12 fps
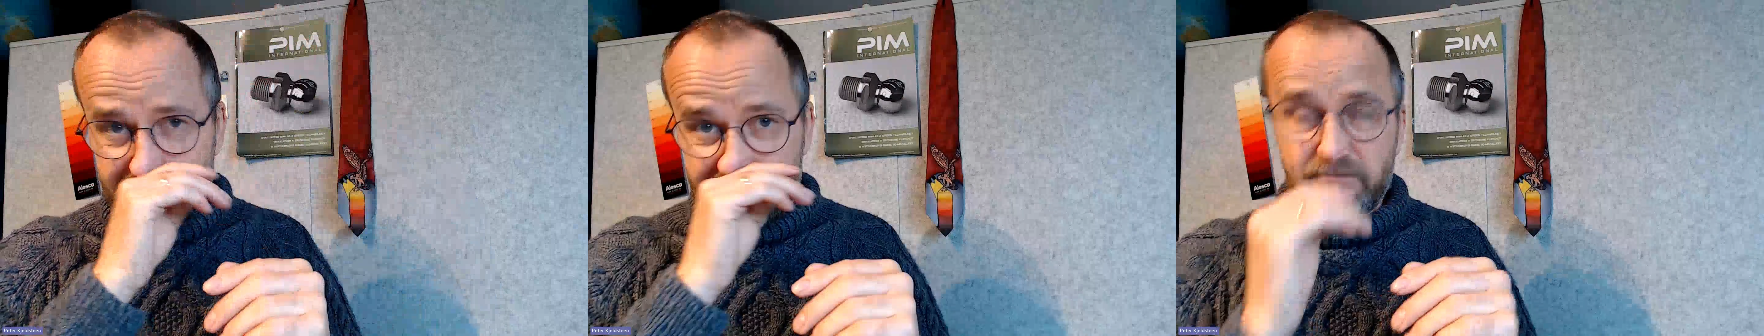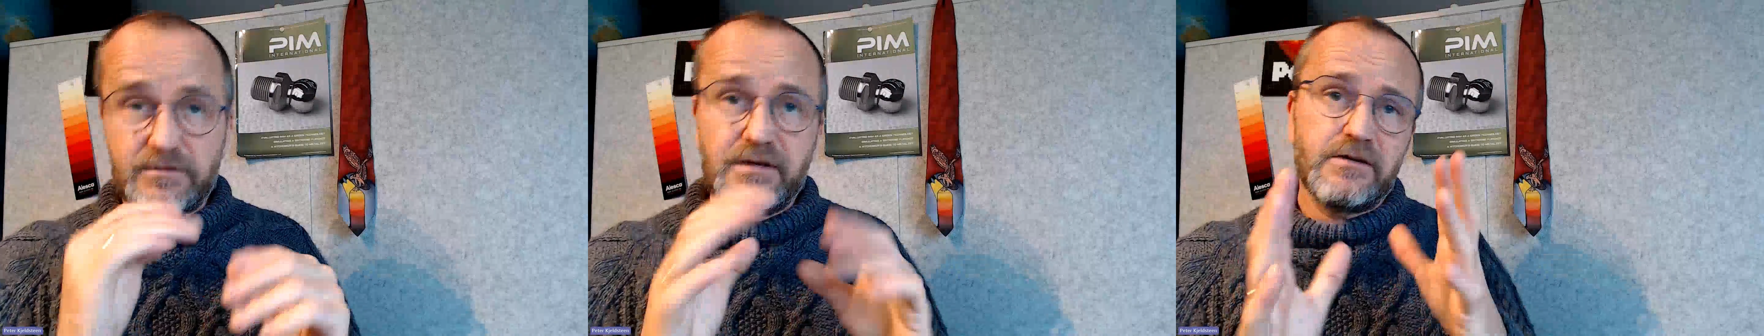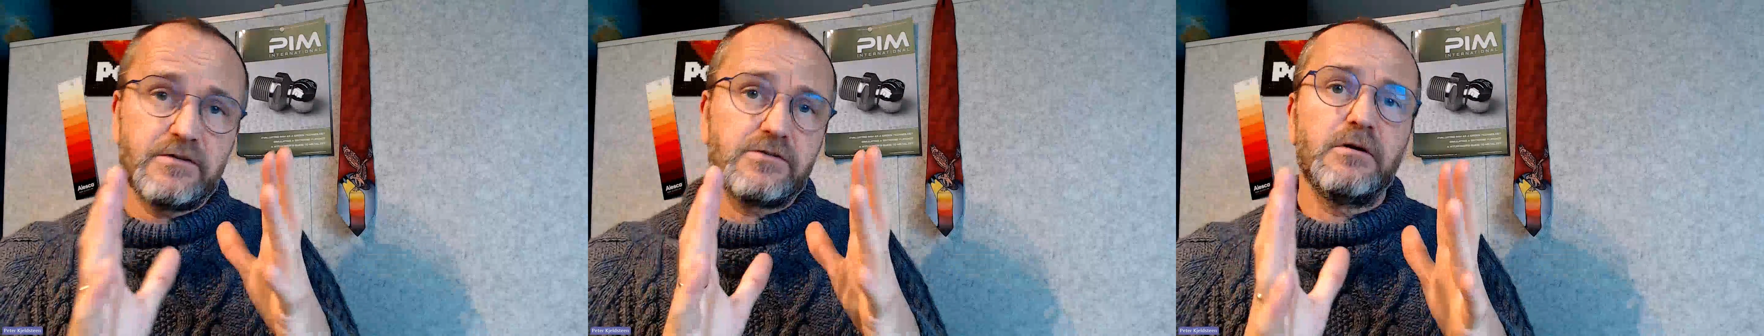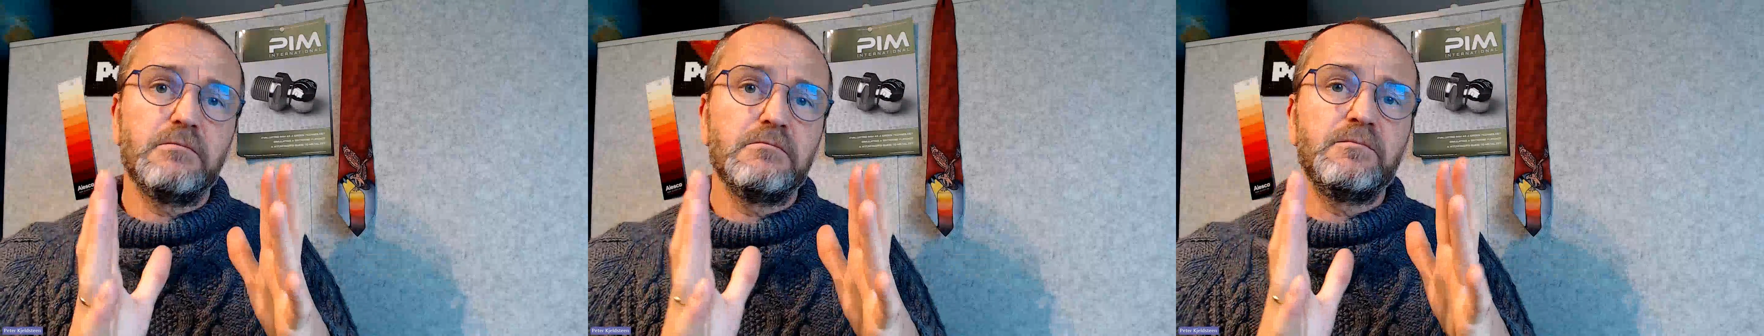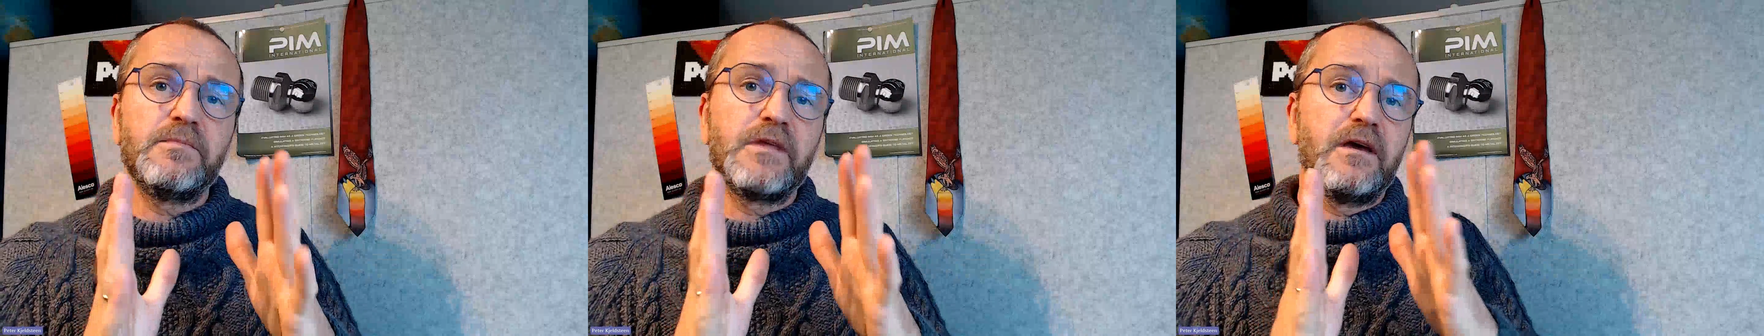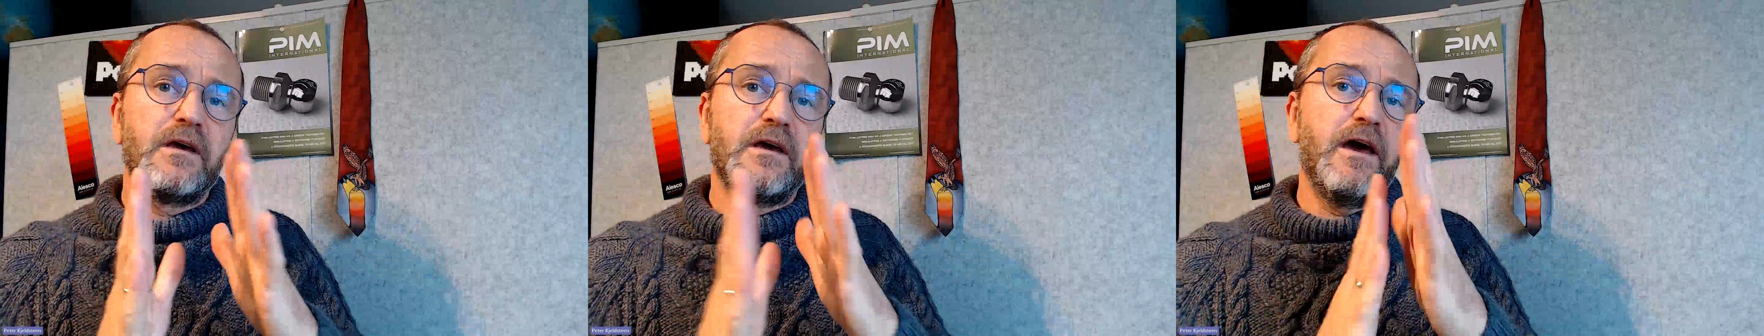So there are some
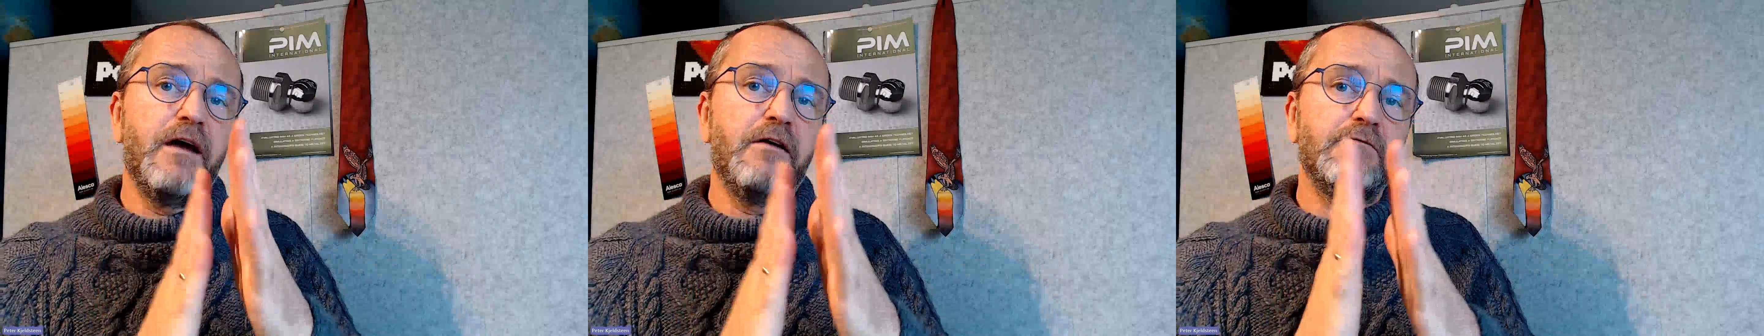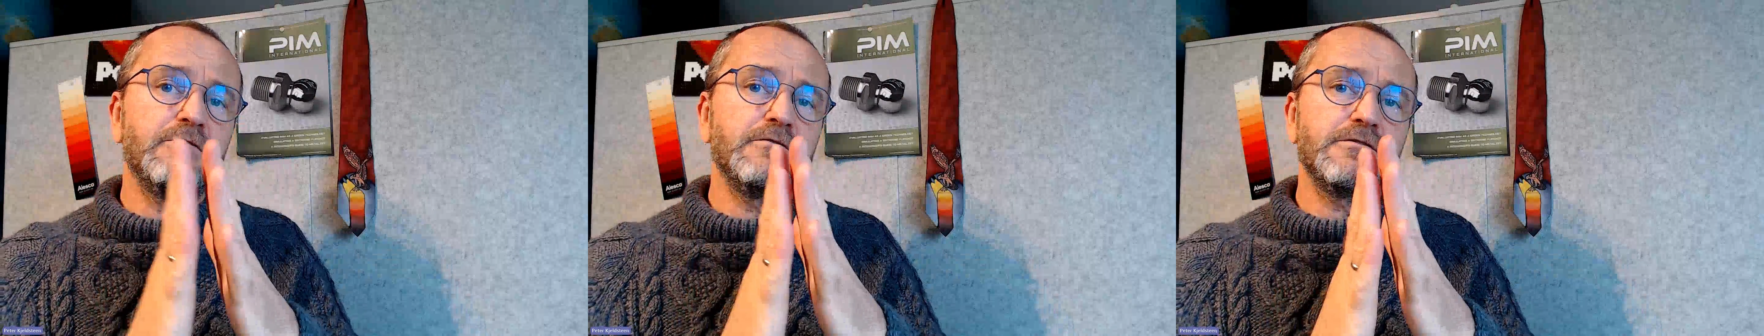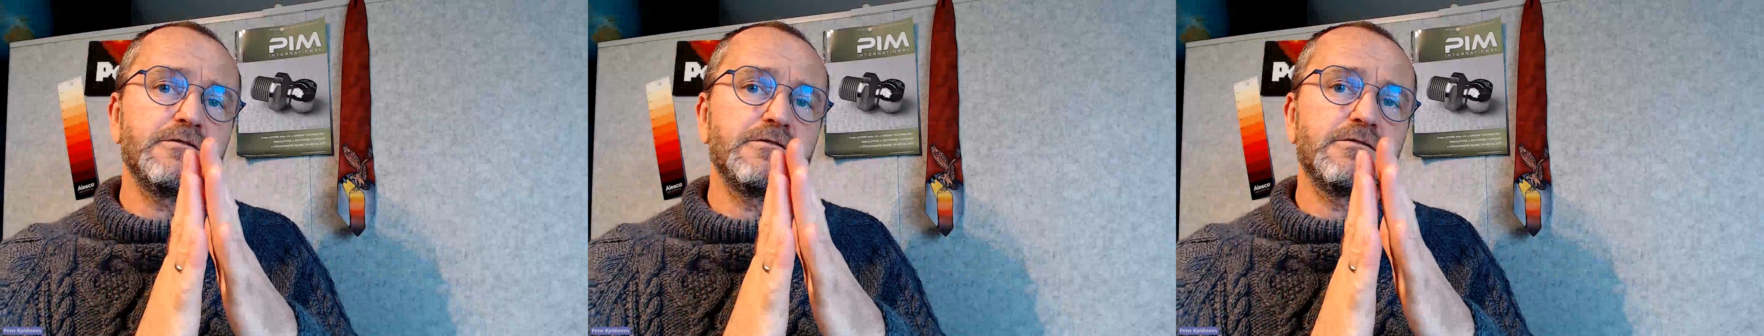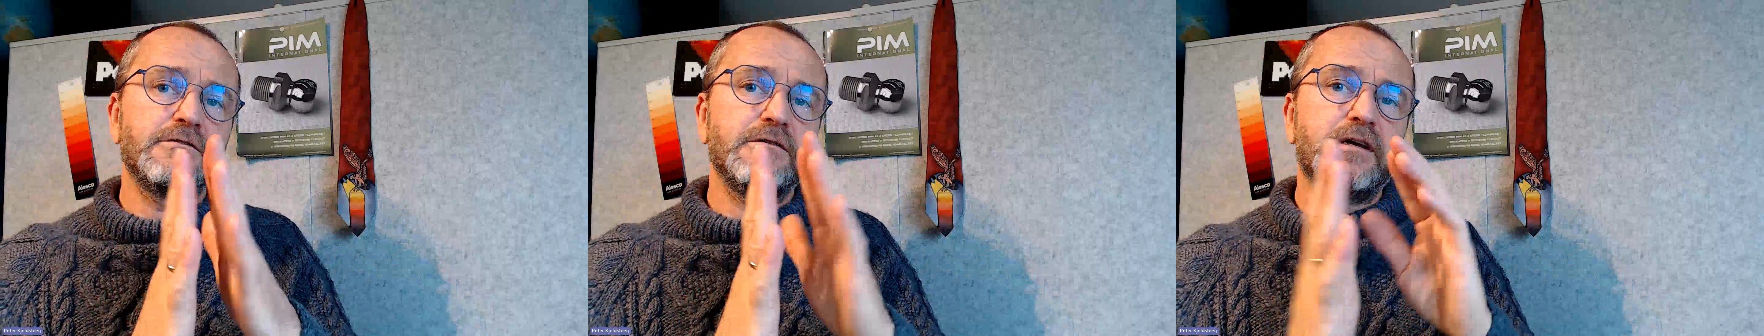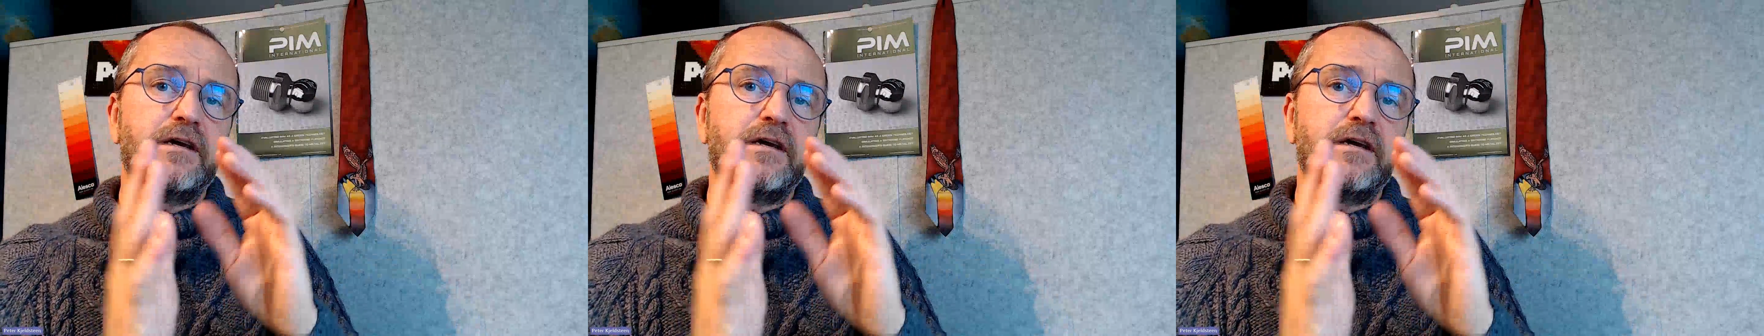errors